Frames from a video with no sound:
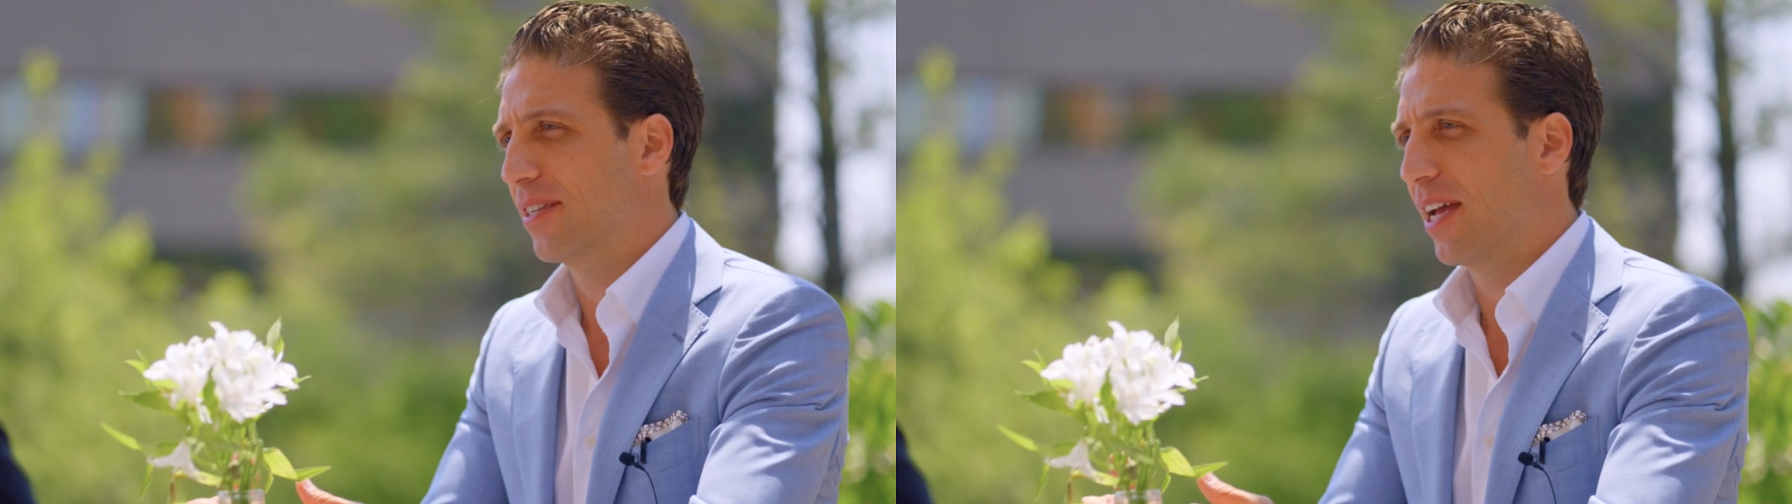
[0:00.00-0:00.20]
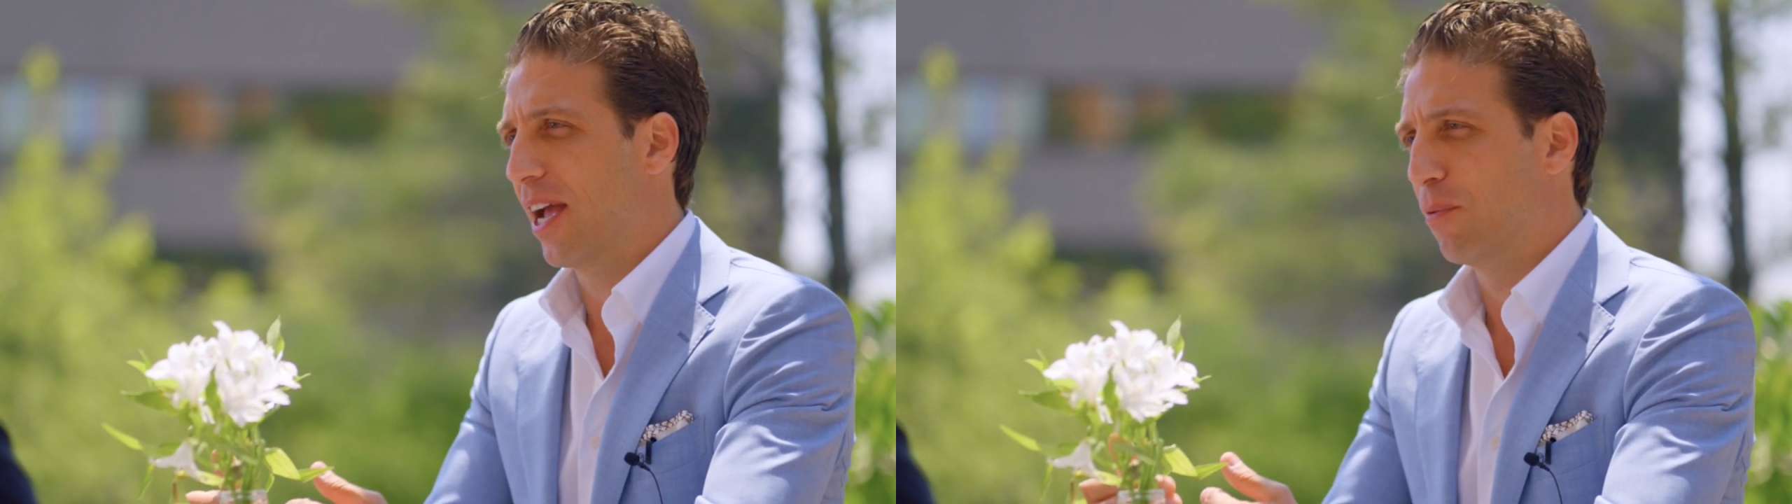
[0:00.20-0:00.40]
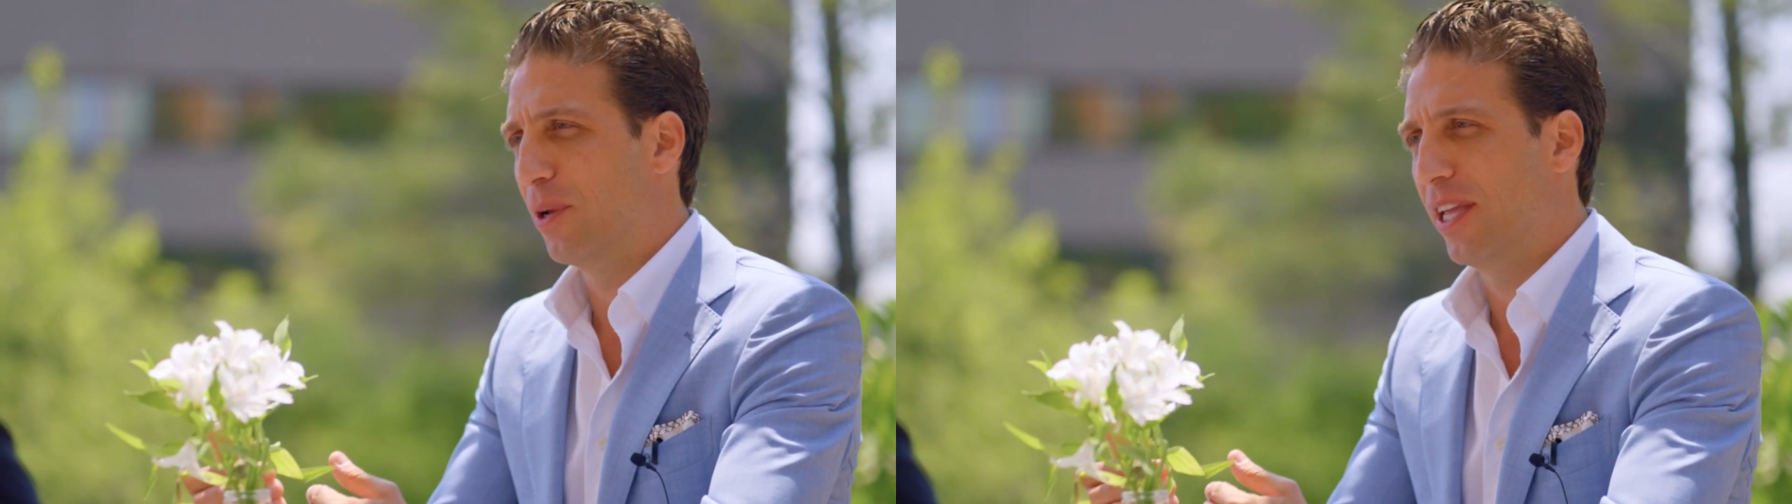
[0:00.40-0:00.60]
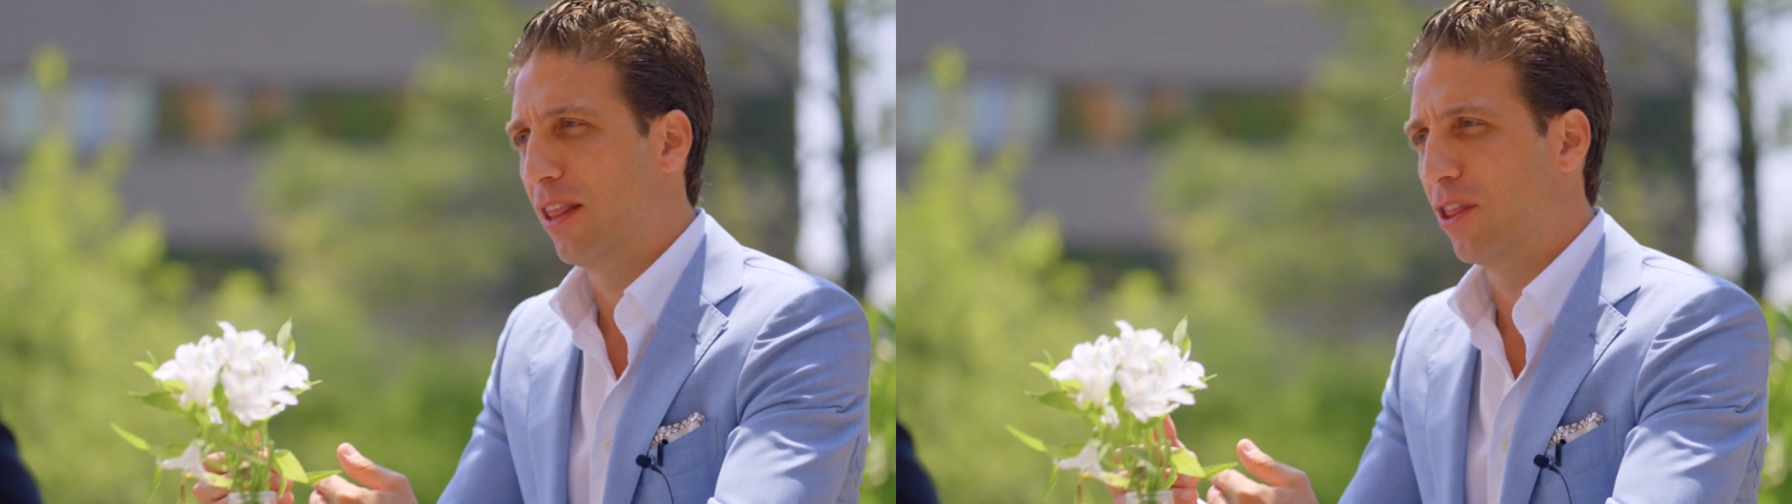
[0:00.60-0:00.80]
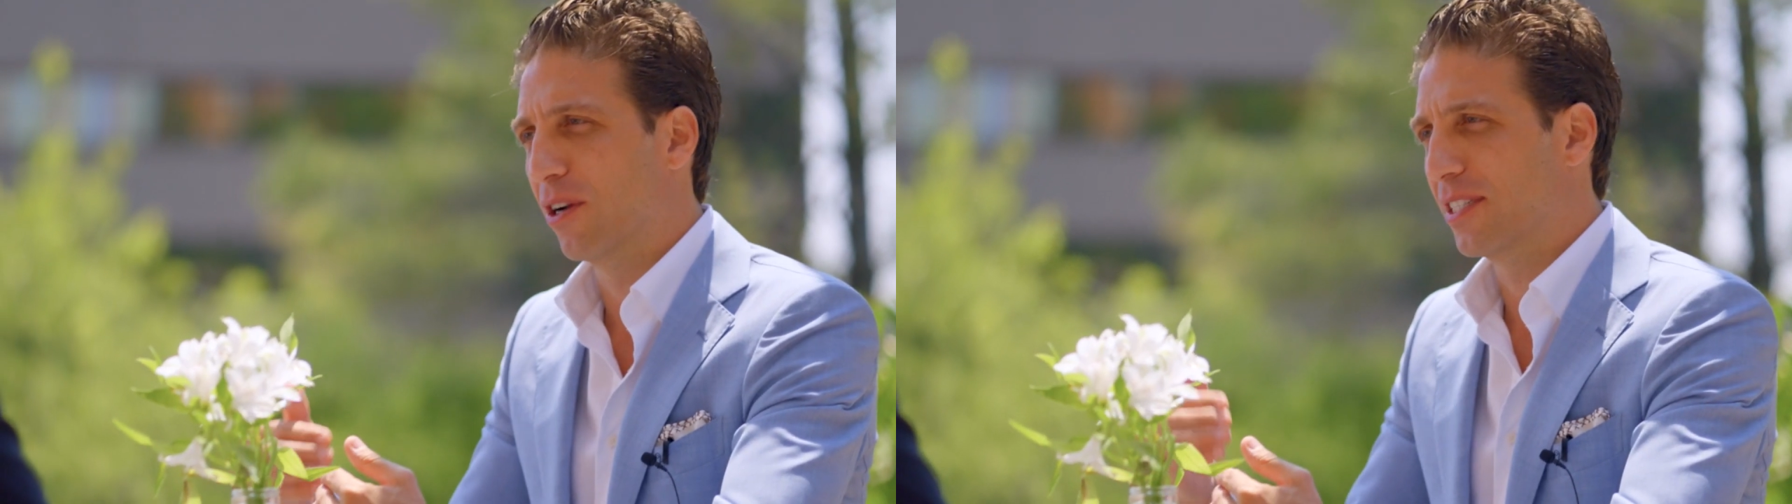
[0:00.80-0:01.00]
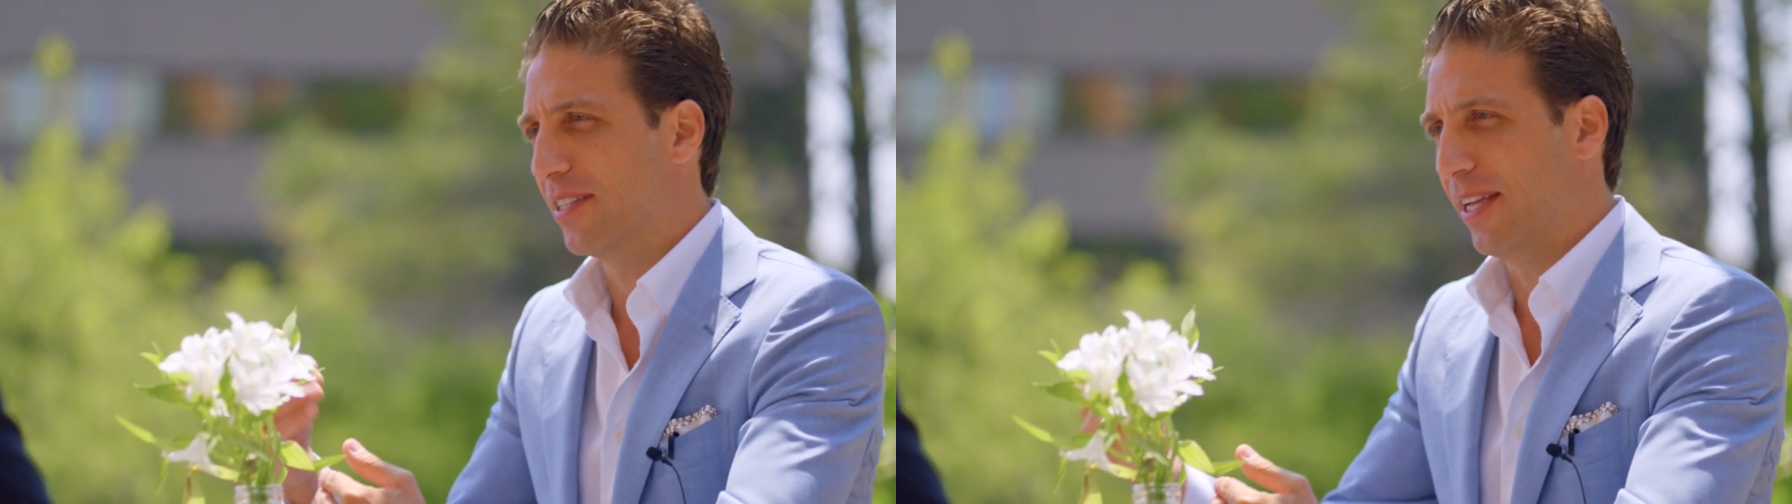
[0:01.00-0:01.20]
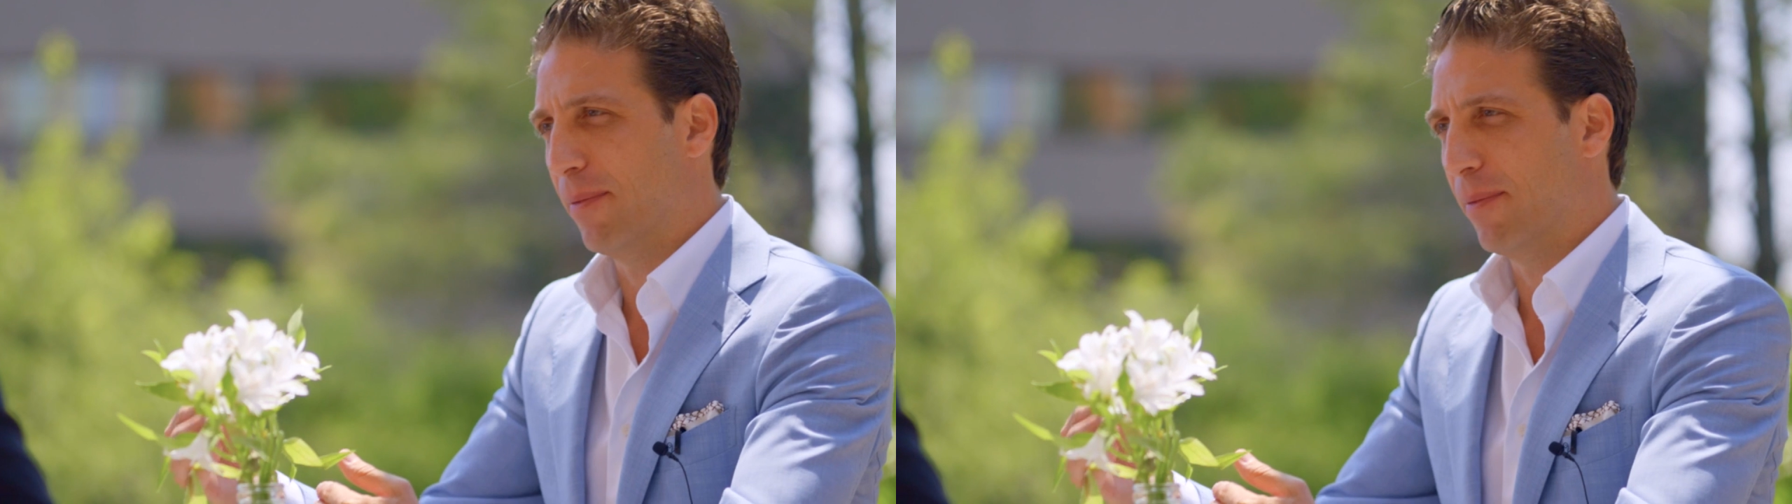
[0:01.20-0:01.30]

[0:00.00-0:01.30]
I really looked at the